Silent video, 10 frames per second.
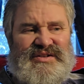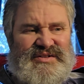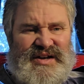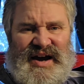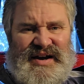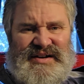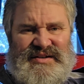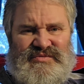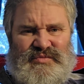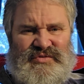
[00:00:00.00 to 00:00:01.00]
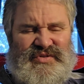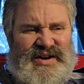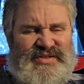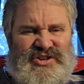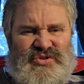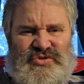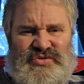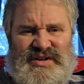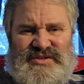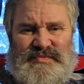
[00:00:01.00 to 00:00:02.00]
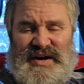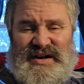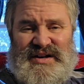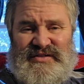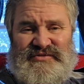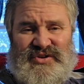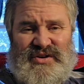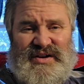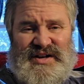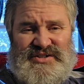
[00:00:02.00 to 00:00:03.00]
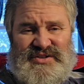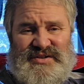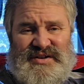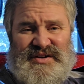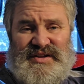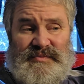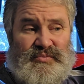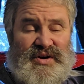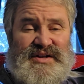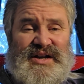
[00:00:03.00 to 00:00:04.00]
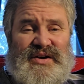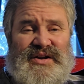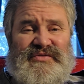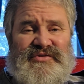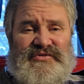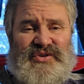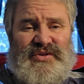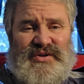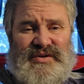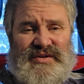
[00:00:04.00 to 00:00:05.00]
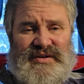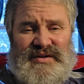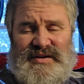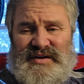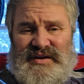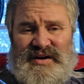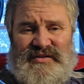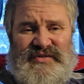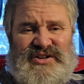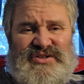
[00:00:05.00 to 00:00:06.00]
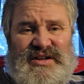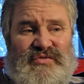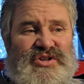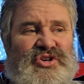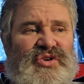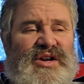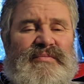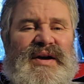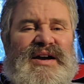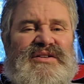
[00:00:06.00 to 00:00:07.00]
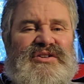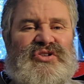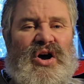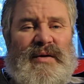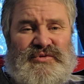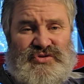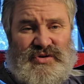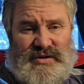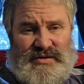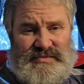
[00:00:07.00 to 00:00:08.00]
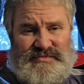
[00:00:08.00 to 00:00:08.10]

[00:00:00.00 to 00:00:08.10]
die and provide the nutrients back into fertilizer, they break down even further, eventually returning back to topsoil.